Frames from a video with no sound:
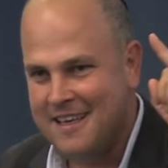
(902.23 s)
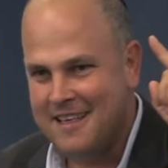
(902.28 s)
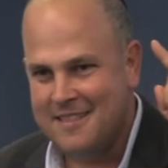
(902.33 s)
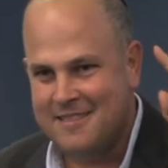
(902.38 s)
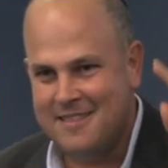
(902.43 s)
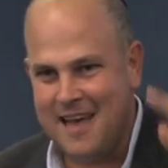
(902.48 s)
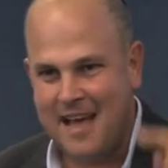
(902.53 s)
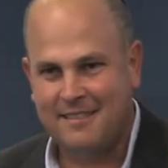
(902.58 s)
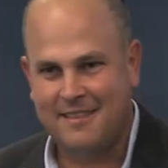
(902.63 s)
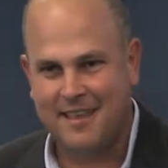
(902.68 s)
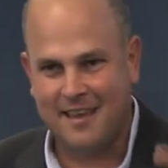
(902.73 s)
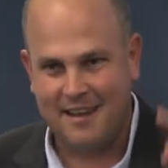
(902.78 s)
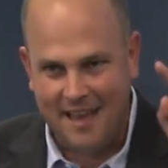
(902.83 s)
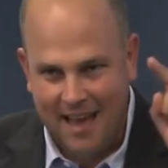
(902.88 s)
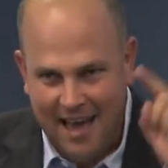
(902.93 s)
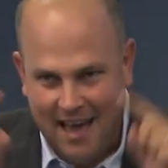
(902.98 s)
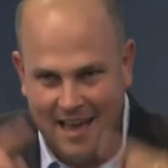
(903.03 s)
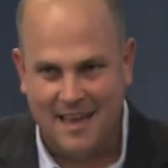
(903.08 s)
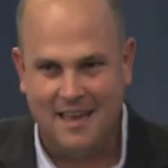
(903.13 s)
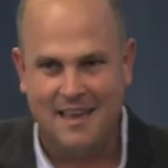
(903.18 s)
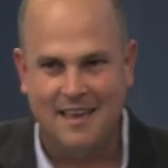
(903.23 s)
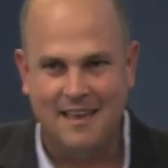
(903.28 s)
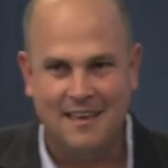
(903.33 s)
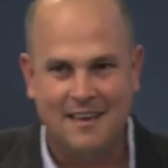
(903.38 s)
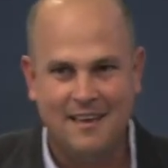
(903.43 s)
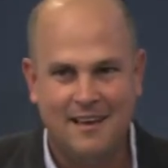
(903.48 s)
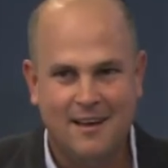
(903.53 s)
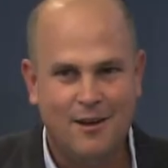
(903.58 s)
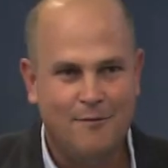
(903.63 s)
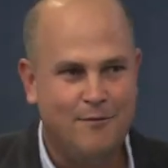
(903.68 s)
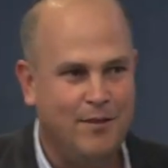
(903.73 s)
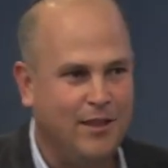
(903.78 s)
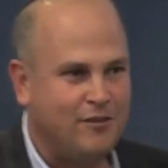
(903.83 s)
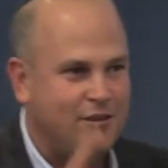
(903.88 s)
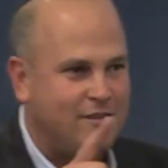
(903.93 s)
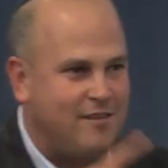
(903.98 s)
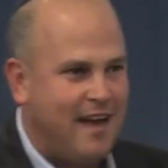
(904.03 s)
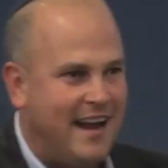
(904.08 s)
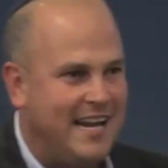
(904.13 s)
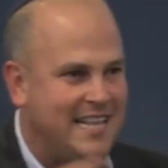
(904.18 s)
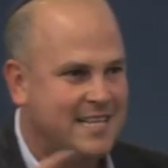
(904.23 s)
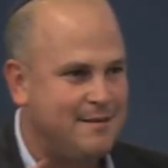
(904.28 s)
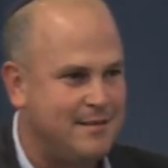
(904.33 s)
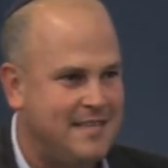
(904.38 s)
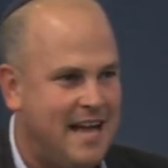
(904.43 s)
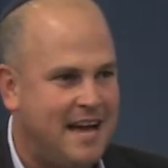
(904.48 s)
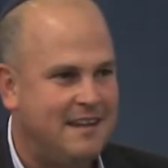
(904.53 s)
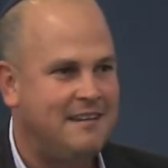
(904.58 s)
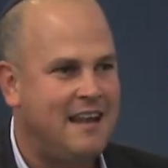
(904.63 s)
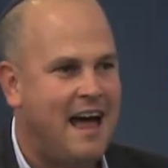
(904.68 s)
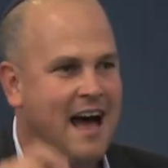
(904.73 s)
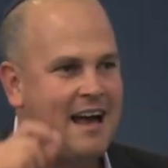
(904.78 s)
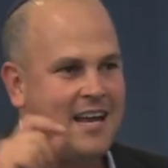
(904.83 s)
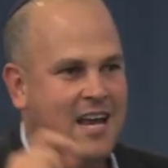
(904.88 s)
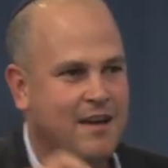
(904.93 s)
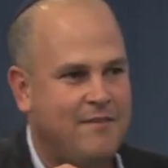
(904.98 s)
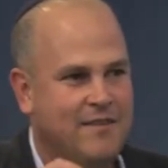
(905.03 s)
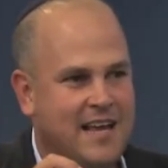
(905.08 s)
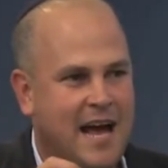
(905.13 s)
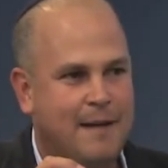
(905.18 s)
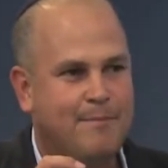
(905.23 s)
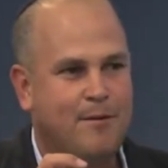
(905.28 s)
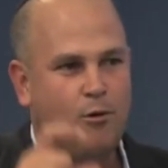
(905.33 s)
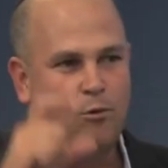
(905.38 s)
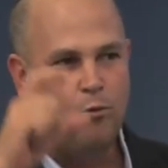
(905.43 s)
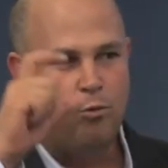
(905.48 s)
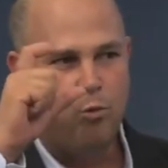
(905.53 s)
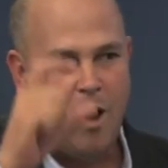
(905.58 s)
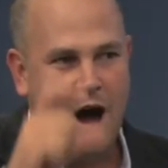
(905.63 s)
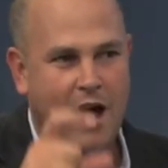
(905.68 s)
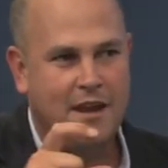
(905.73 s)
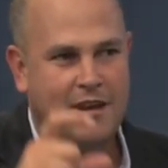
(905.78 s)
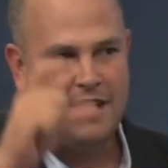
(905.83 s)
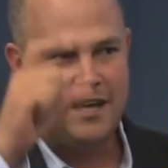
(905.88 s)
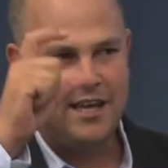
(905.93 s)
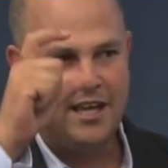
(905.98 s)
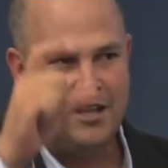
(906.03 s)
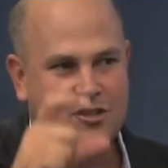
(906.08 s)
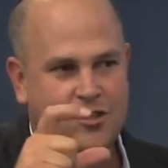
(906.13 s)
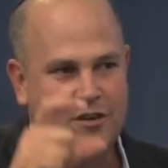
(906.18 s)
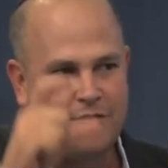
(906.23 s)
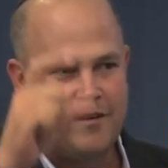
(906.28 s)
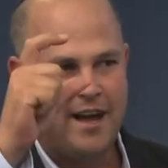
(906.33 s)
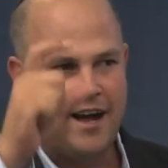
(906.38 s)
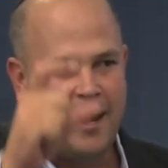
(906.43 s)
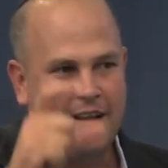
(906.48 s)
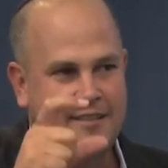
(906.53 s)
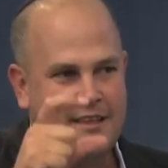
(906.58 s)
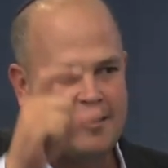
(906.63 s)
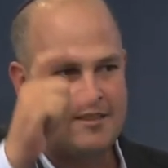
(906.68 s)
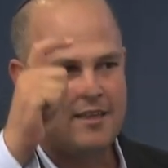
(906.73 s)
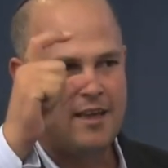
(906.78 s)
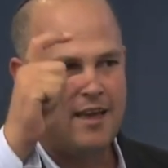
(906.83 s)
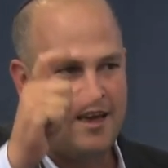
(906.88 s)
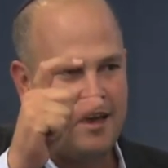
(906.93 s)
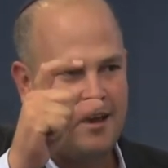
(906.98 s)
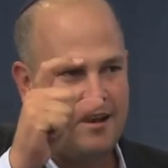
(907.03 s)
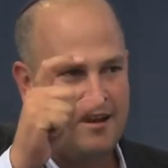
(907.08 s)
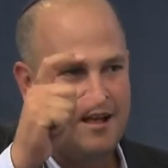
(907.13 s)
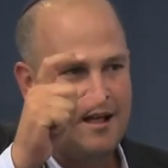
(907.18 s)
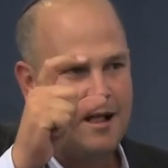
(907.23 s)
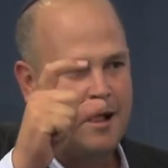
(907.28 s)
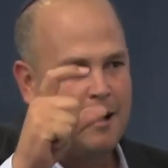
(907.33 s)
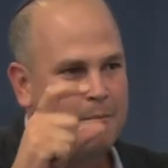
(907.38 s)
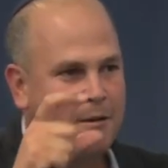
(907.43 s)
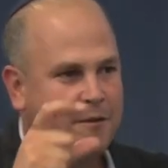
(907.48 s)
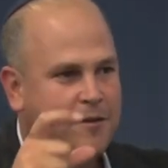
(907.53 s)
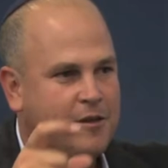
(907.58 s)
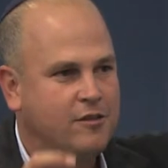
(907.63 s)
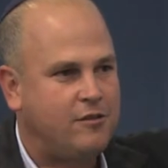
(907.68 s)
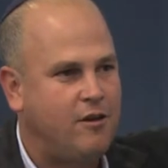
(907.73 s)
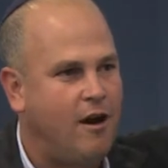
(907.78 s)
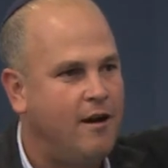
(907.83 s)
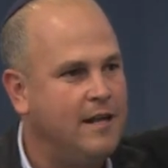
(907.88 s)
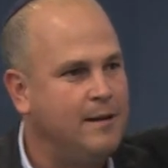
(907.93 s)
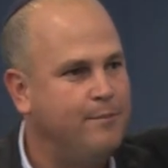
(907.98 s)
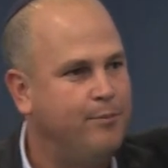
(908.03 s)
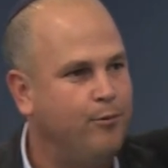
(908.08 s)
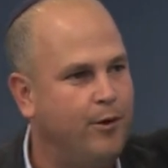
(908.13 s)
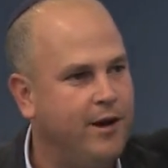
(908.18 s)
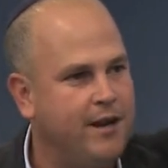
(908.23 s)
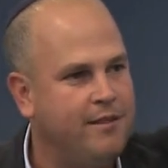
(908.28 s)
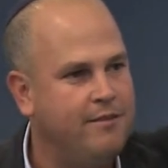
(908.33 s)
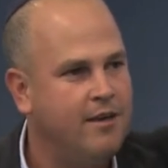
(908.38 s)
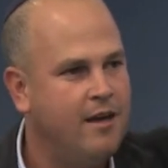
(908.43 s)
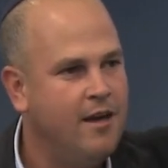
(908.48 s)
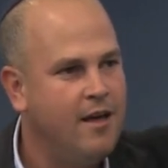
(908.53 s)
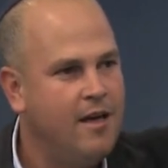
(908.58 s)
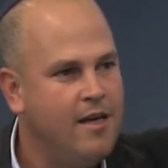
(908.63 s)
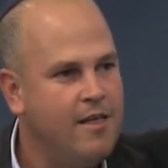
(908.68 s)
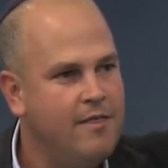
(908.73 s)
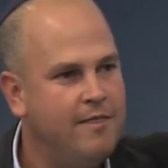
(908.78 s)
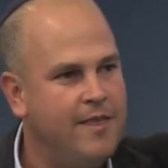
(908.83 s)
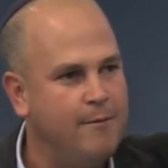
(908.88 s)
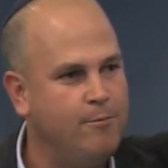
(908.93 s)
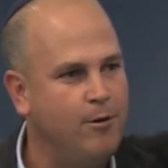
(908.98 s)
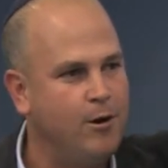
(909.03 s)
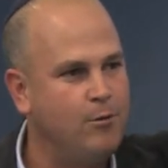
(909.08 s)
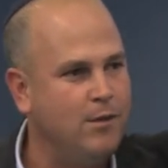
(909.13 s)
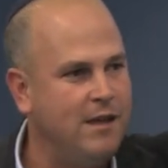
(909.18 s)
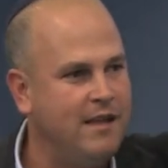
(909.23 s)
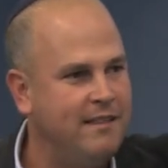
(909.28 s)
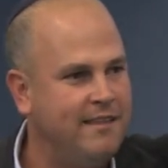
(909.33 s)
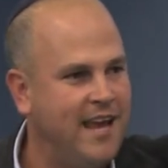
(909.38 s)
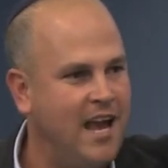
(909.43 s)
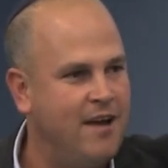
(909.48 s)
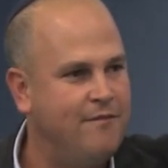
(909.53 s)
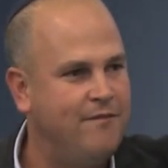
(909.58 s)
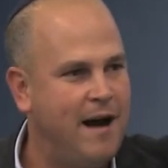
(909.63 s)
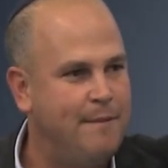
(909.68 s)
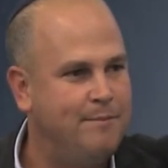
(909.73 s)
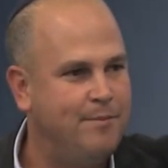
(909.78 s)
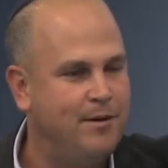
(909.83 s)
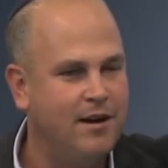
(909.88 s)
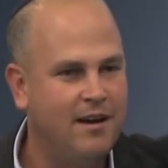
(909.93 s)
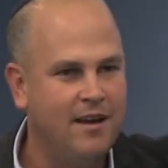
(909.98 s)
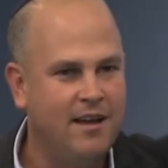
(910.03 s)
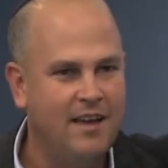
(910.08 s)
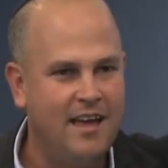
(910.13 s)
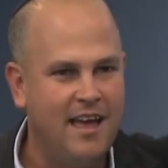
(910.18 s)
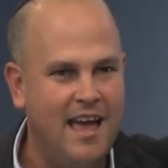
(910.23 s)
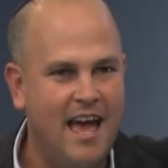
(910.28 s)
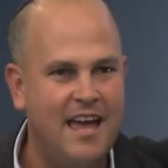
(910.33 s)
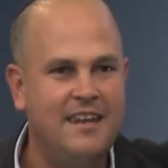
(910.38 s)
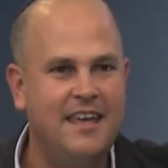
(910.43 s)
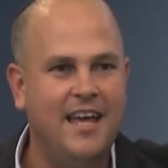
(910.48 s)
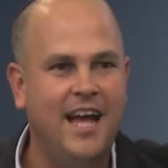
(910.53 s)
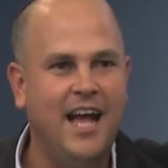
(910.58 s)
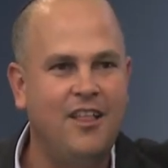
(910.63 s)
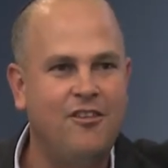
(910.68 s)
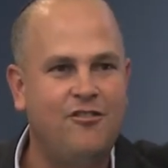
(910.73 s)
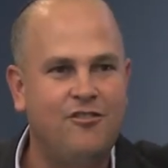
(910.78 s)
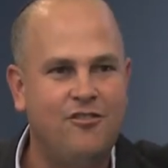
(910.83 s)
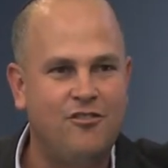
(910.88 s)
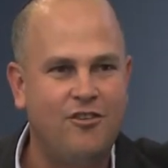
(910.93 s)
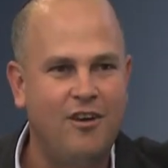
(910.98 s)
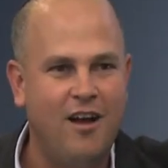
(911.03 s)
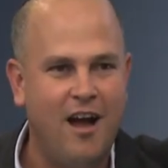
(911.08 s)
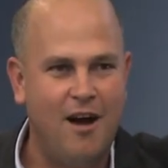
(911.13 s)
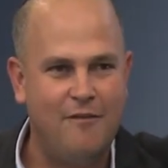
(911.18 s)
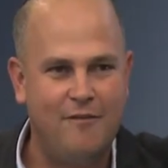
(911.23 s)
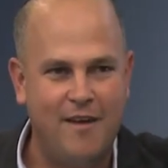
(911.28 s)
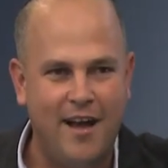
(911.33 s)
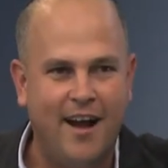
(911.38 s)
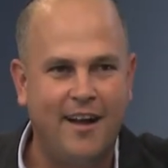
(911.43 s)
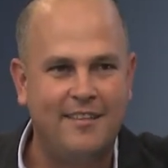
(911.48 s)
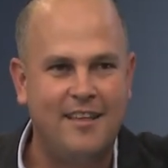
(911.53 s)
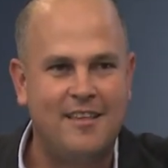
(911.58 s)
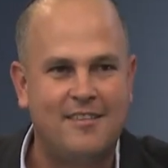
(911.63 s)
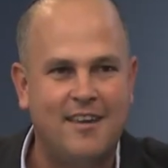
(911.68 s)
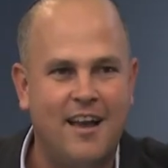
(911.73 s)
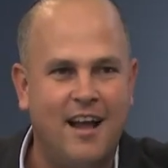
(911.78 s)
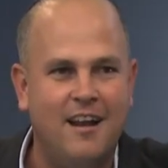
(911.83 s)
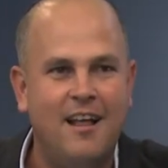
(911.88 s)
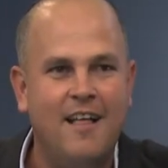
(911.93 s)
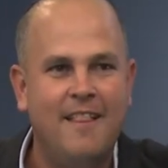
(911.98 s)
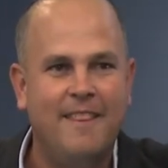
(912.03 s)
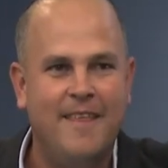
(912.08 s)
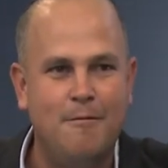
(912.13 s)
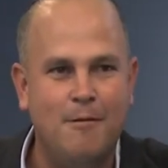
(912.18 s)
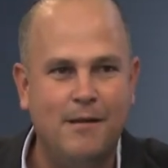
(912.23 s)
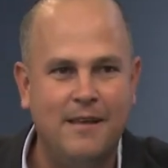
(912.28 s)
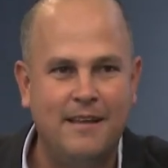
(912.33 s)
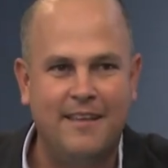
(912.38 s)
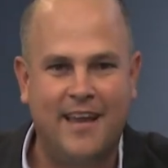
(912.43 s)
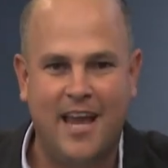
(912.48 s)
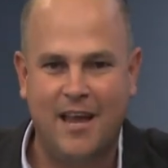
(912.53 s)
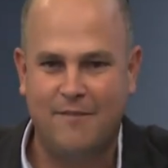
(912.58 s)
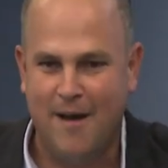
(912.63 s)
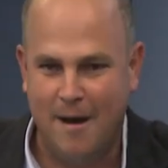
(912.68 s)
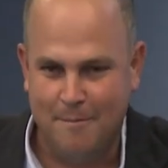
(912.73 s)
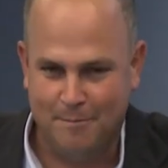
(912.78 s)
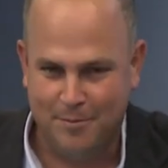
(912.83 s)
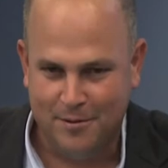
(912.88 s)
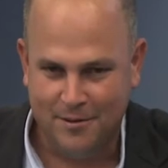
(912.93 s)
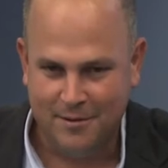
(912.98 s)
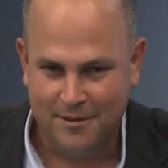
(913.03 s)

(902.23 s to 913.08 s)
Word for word: that today religious Zionism is not, not giving up one inch of Eretz Israel, but the starting point, they weren't willing to give up an inch of Eretz Israel, they were willing to give up